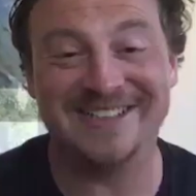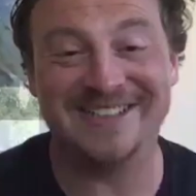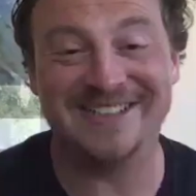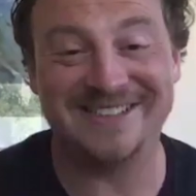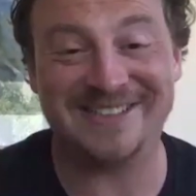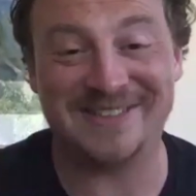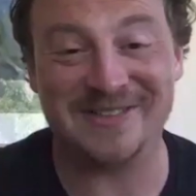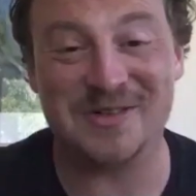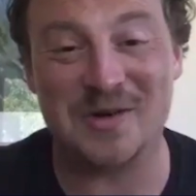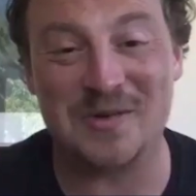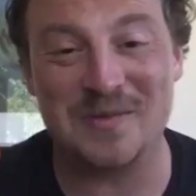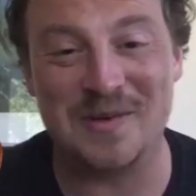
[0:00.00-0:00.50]

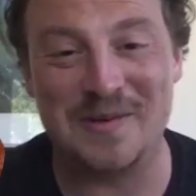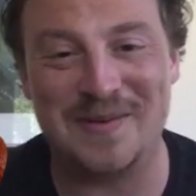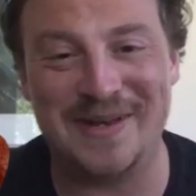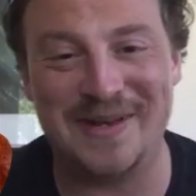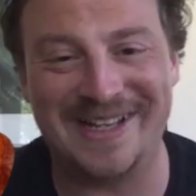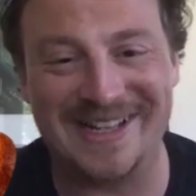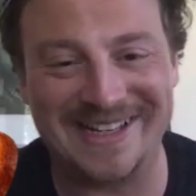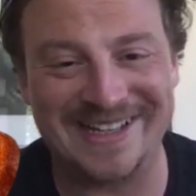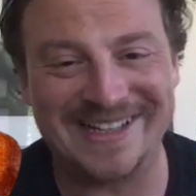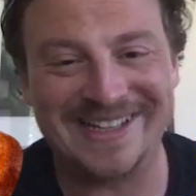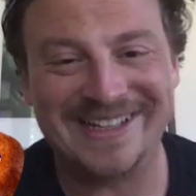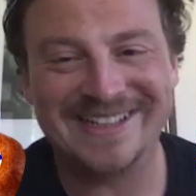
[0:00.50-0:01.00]
still call me
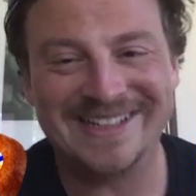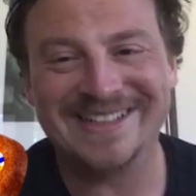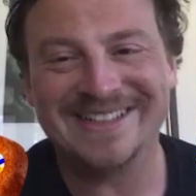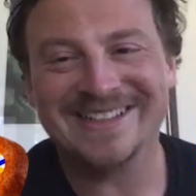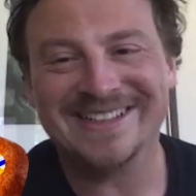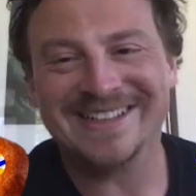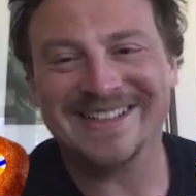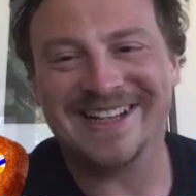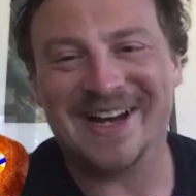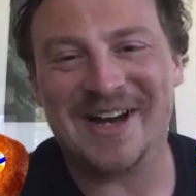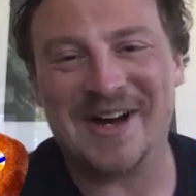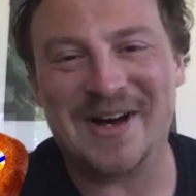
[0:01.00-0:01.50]
Piggy.
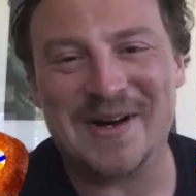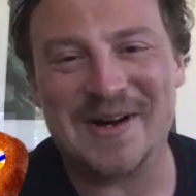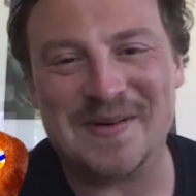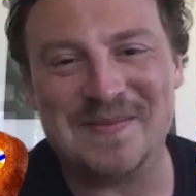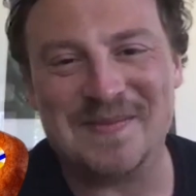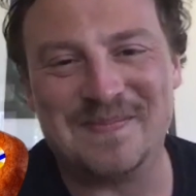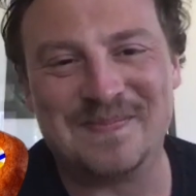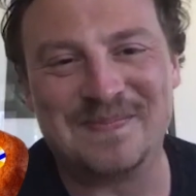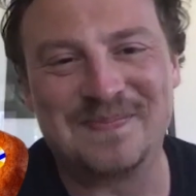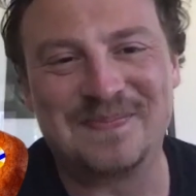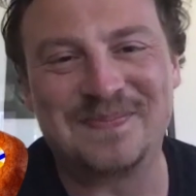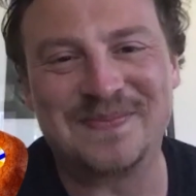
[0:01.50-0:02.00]

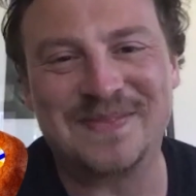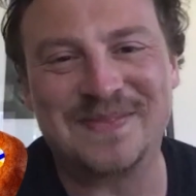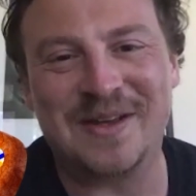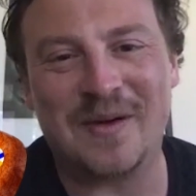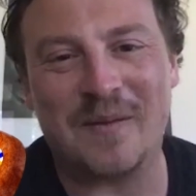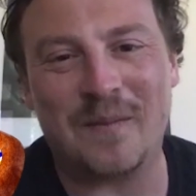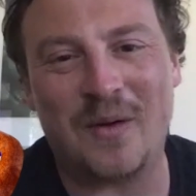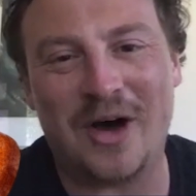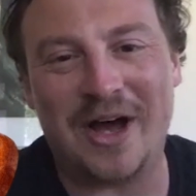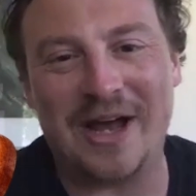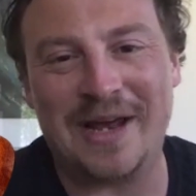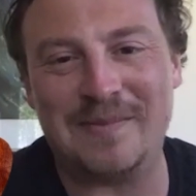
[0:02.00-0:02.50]

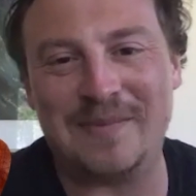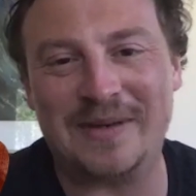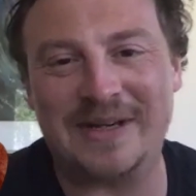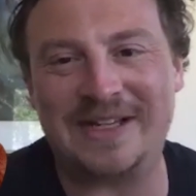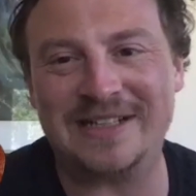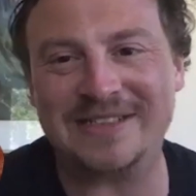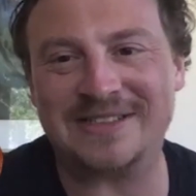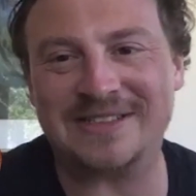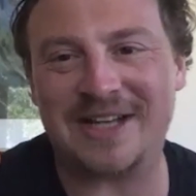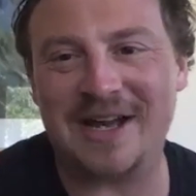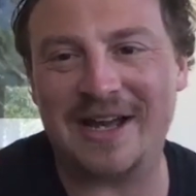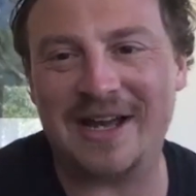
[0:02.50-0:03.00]
Why? Because
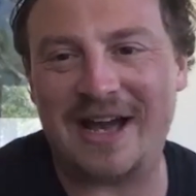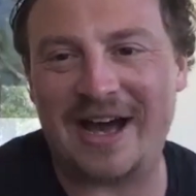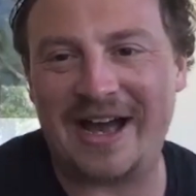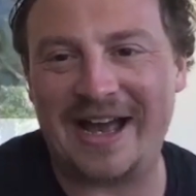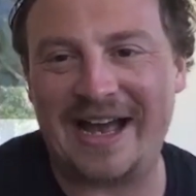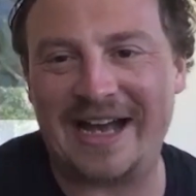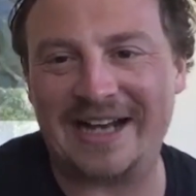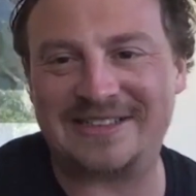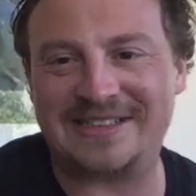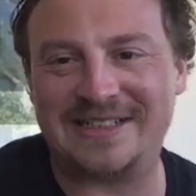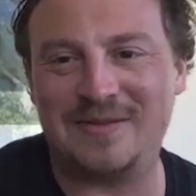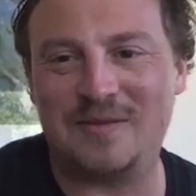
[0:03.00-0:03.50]
I
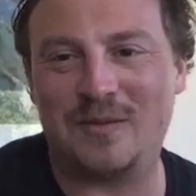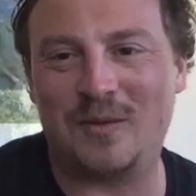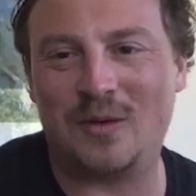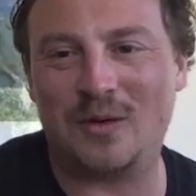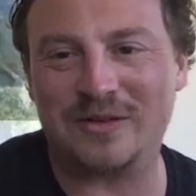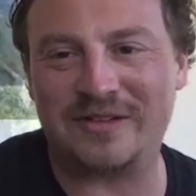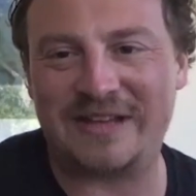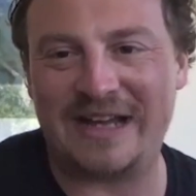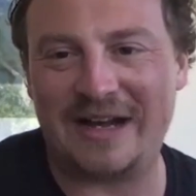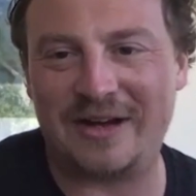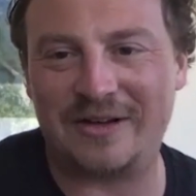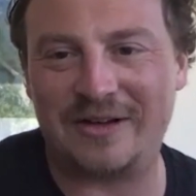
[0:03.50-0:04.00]
actually walked
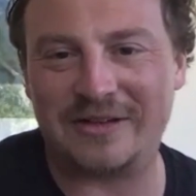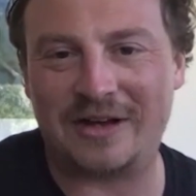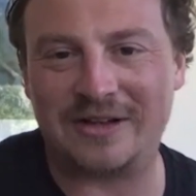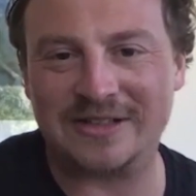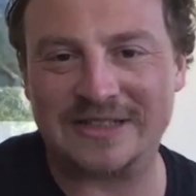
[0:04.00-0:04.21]
out. I was